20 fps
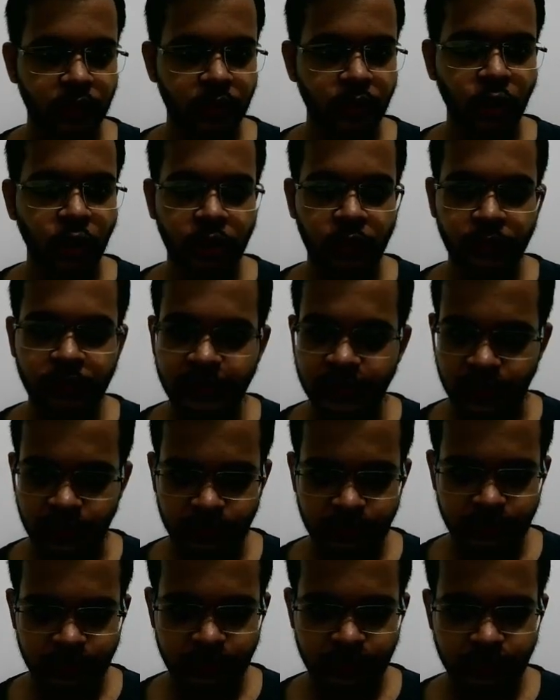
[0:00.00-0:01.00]
Gaurav
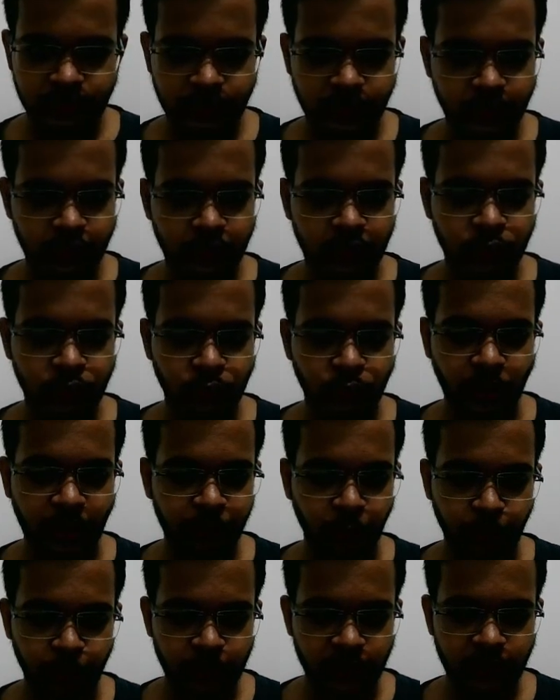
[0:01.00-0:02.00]
Sen. He's also quite
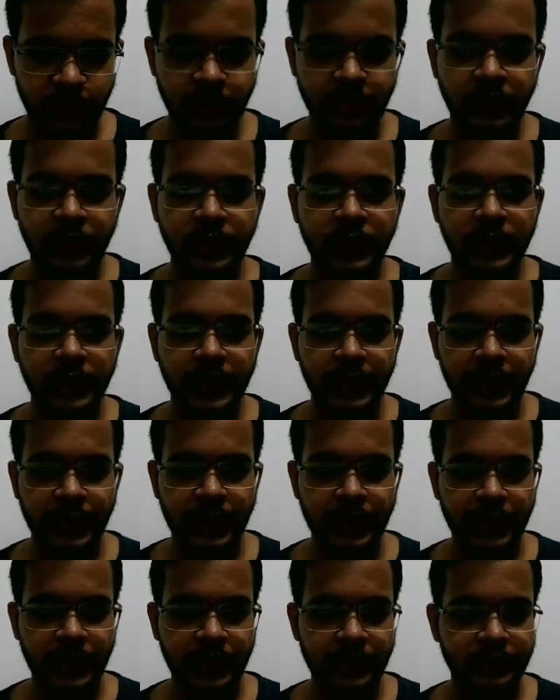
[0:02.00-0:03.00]
popular,
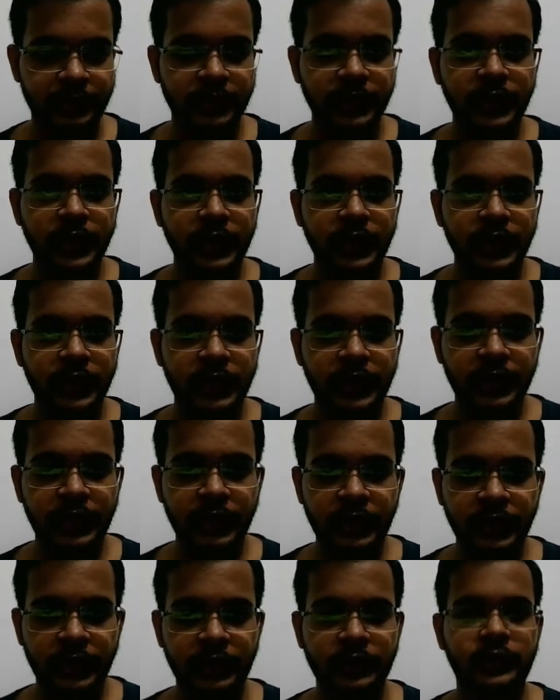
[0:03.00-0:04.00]
and
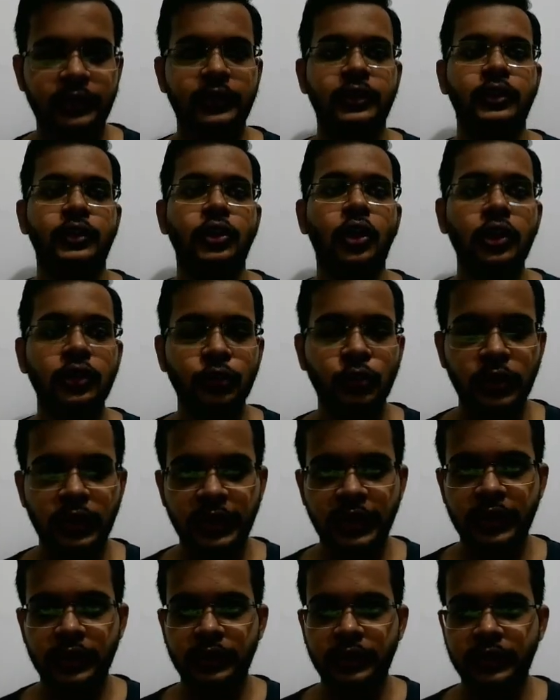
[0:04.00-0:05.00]
he not
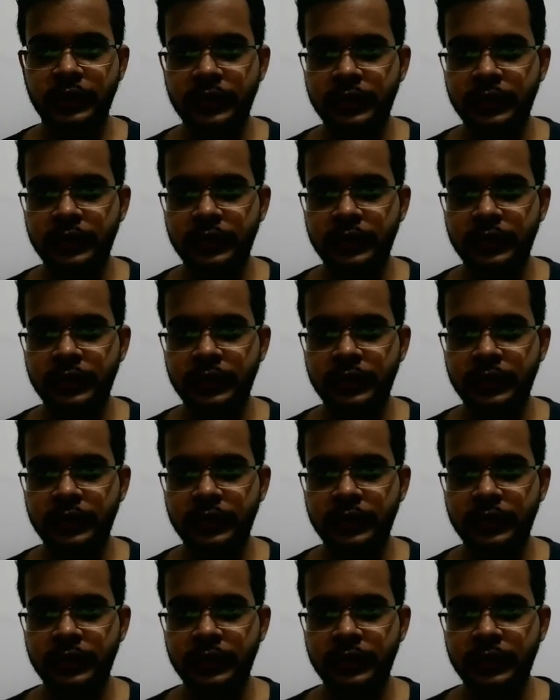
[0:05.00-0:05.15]
only